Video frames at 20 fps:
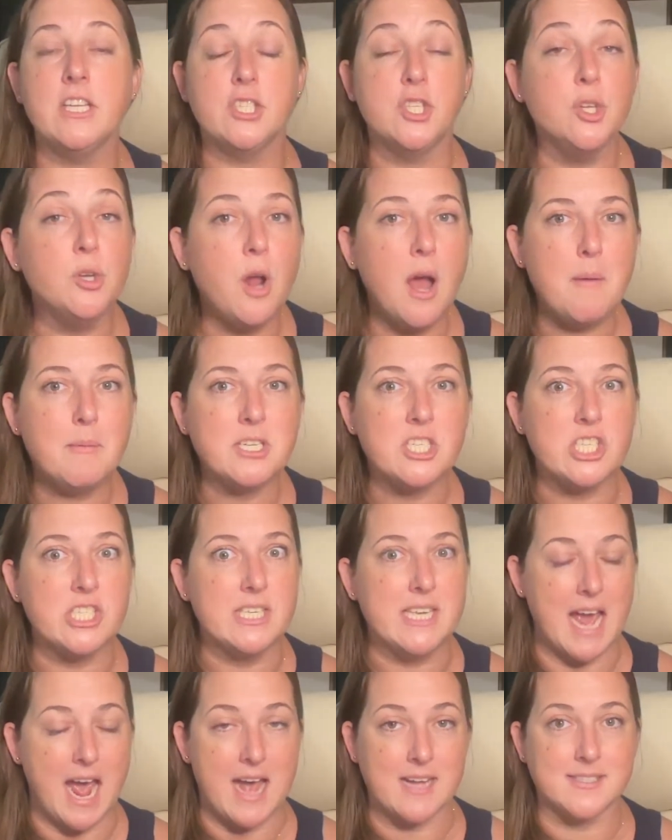Do you know how much
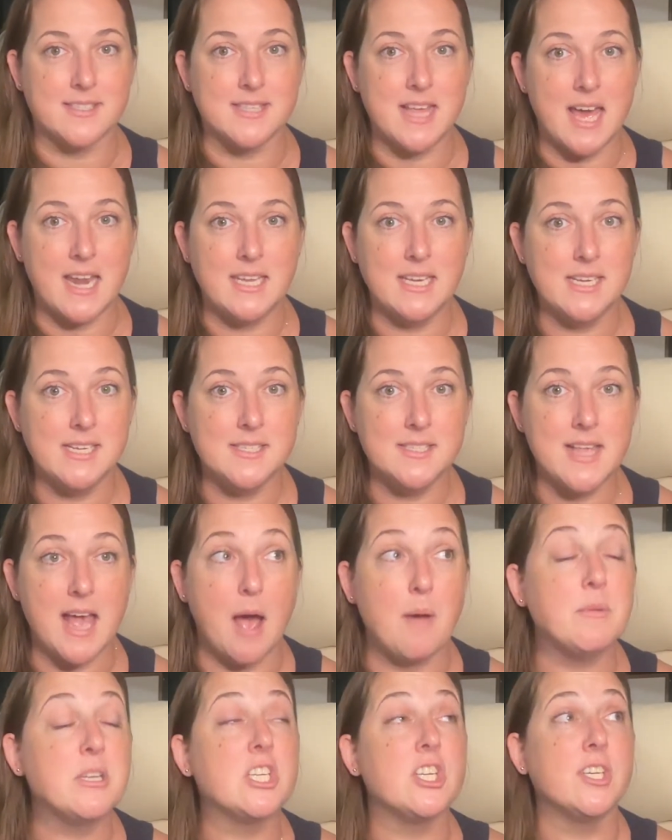gas that is?
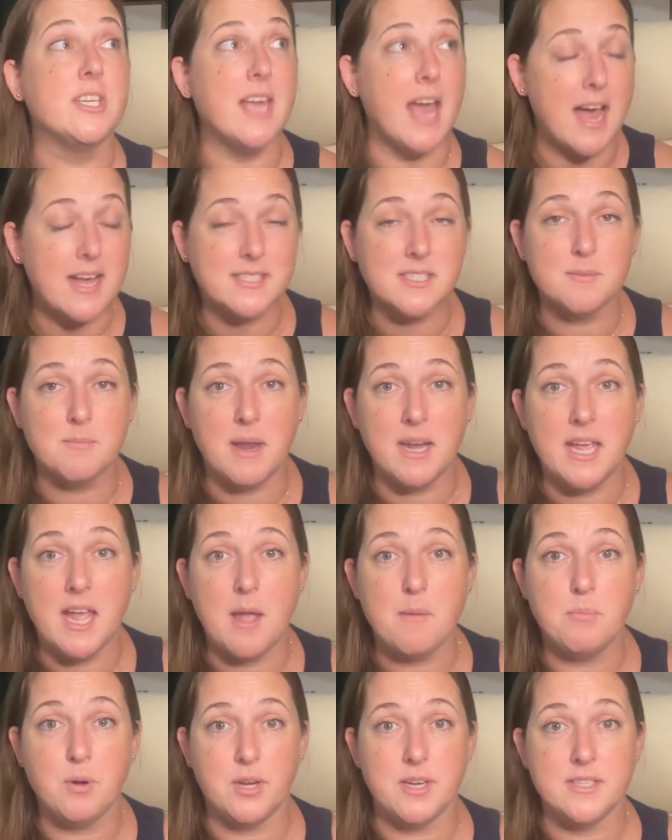How much gas money I
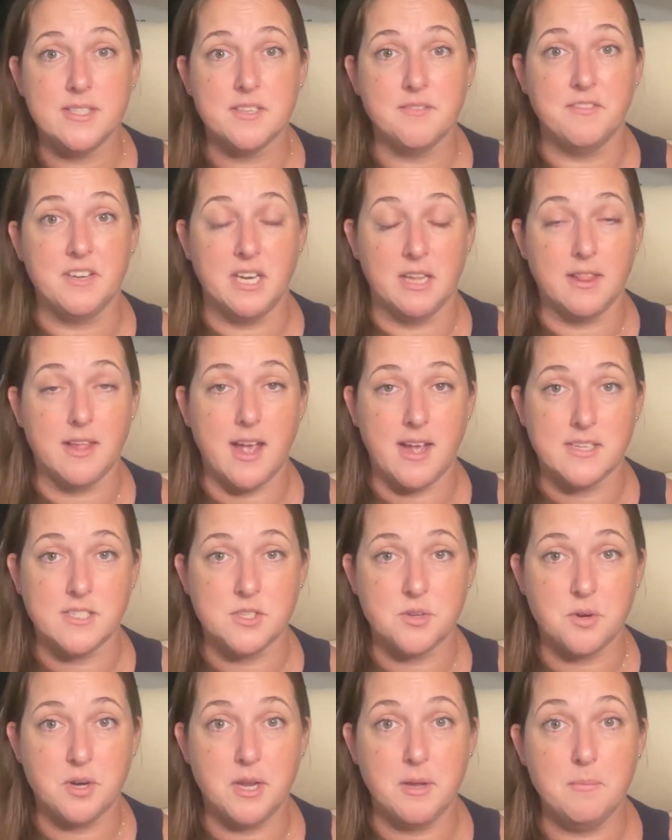put into vanilla ice
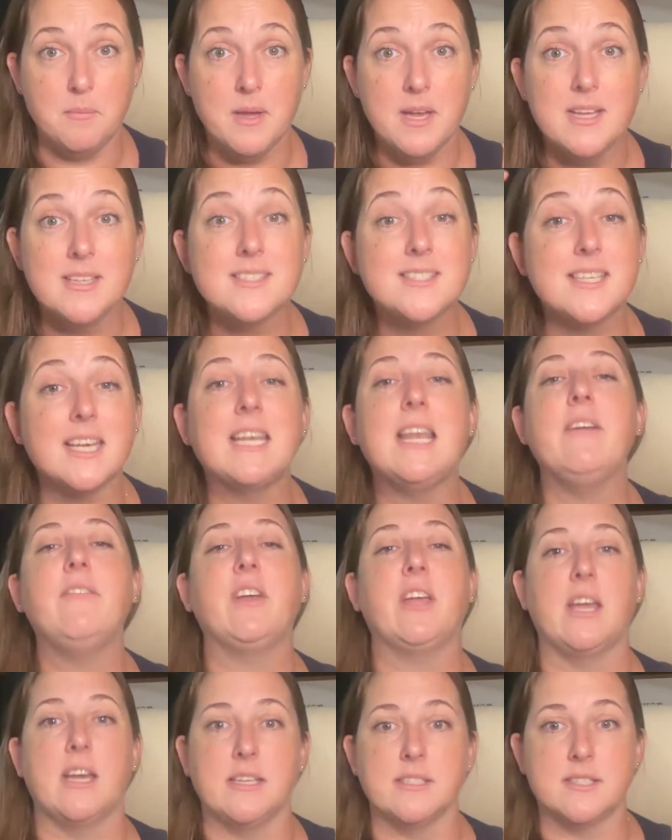cream?
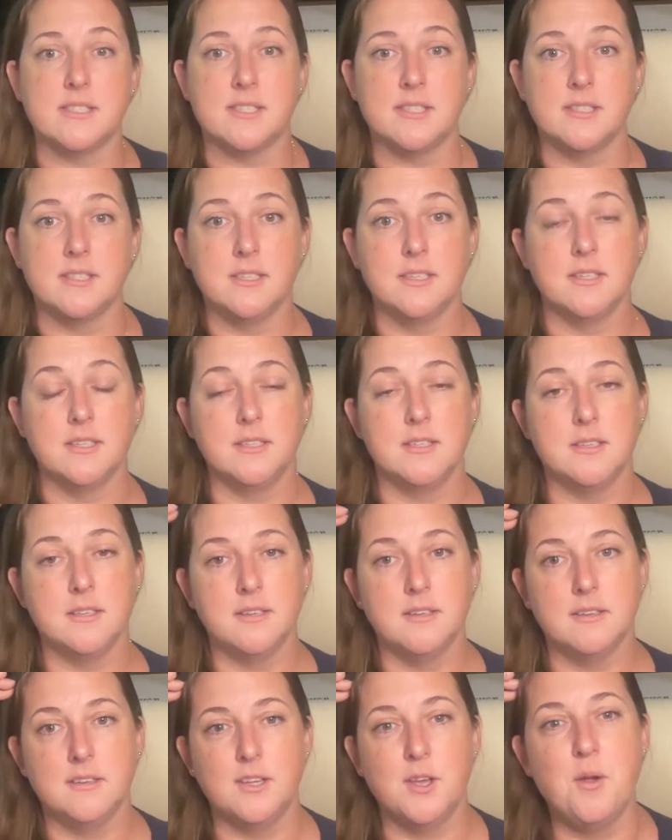Significant.
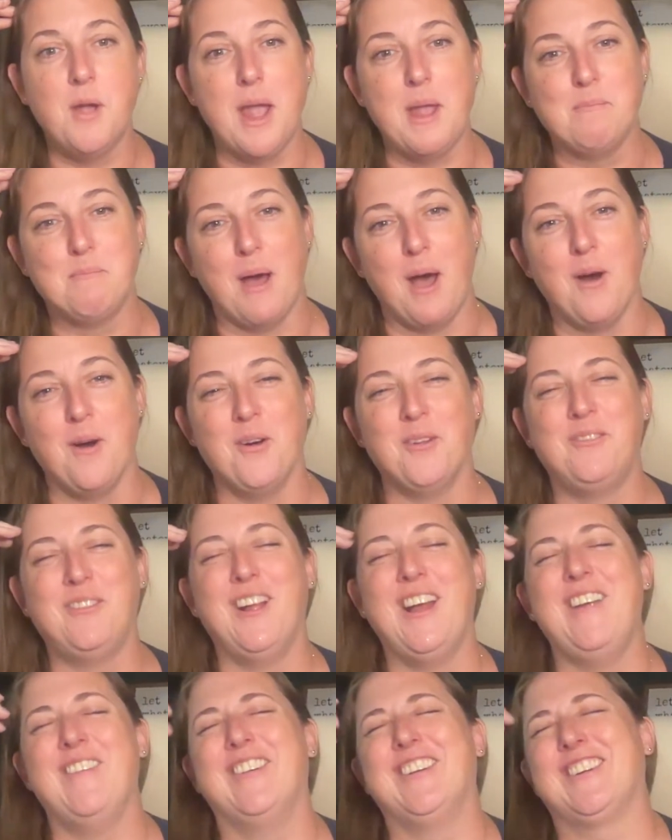You need both
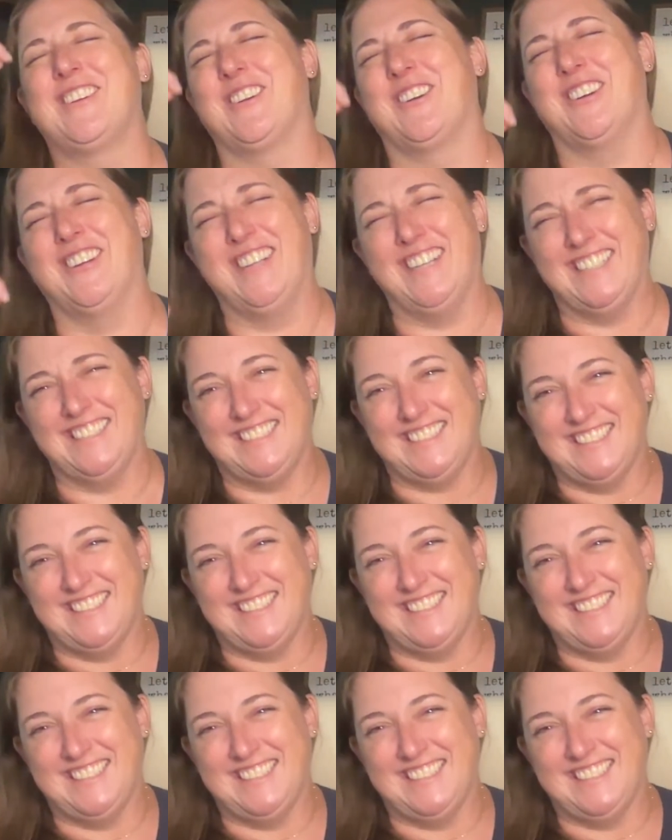recording.